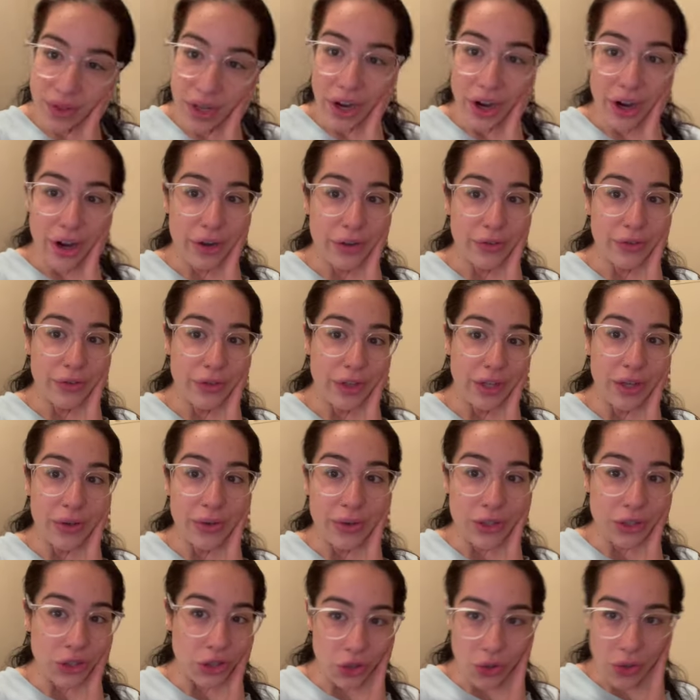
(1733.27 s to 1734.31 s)
Hopefully you
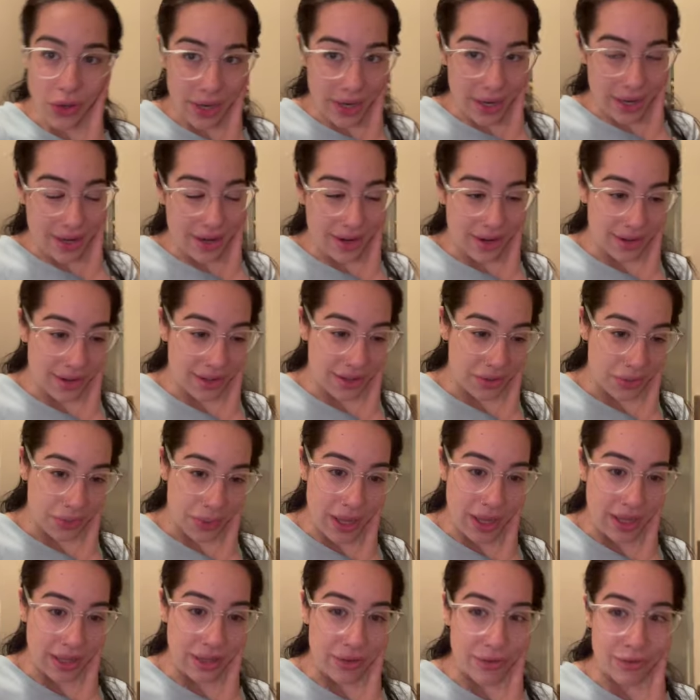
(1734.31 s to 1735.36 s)
enjoyed another
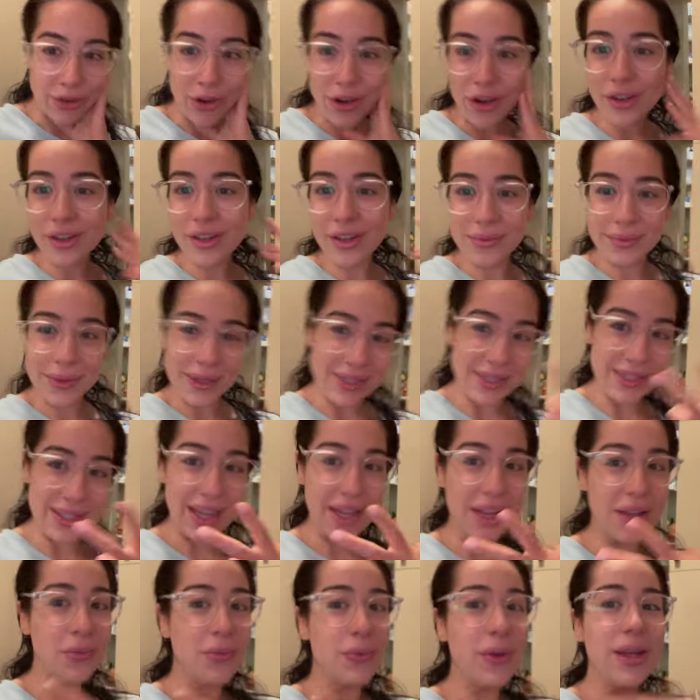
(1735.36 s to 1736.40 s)
weekly vlog, my
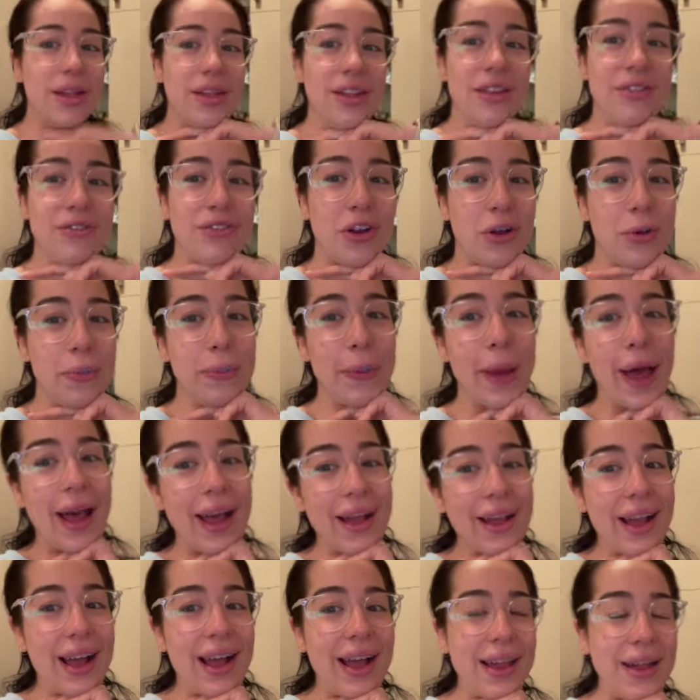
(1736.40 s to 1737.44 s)
second weekly vlog
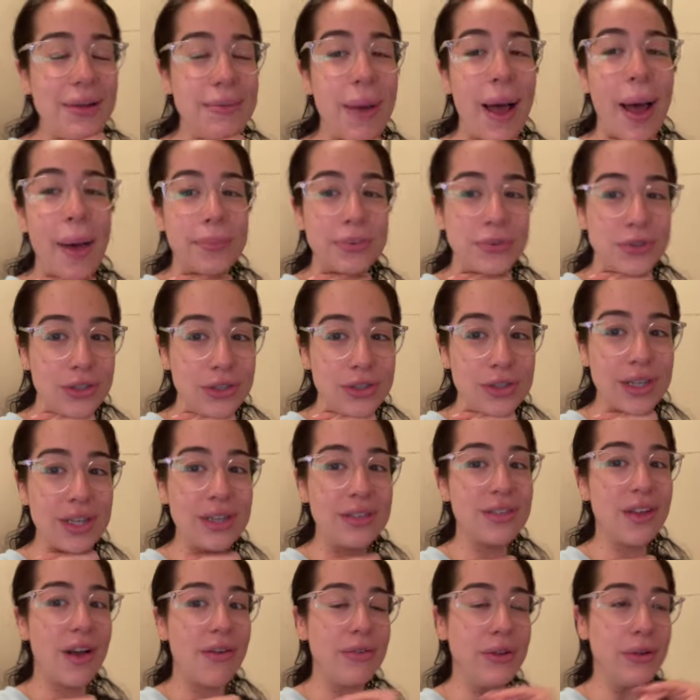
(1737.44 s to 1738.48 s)
back. I am absolutely
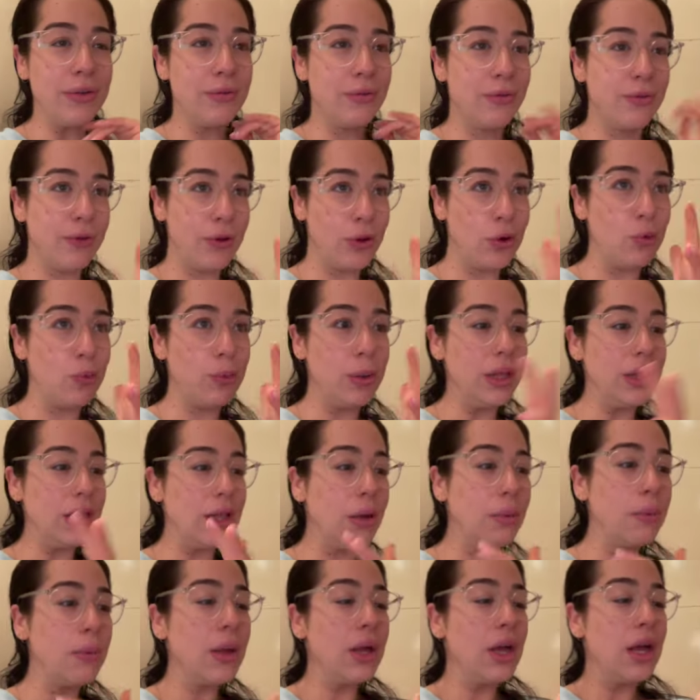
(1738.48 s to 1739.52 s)
loving filming
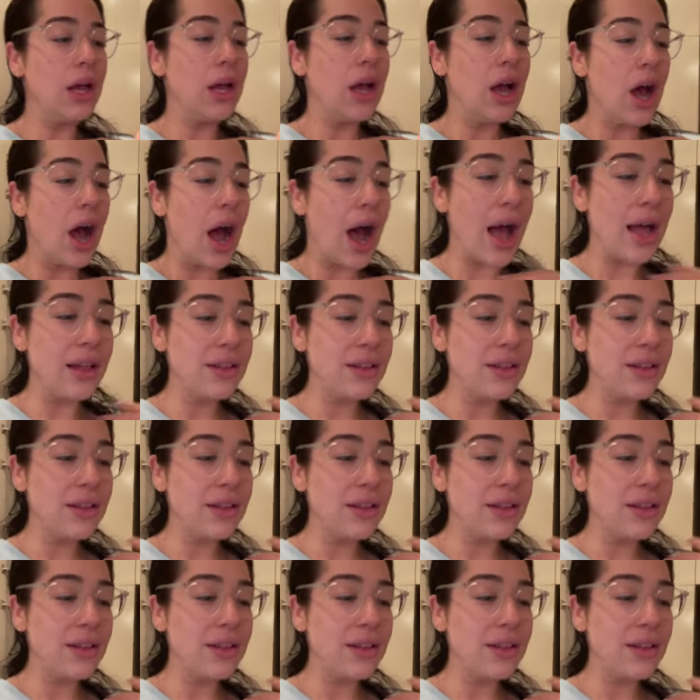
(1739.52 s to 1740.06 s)
them. I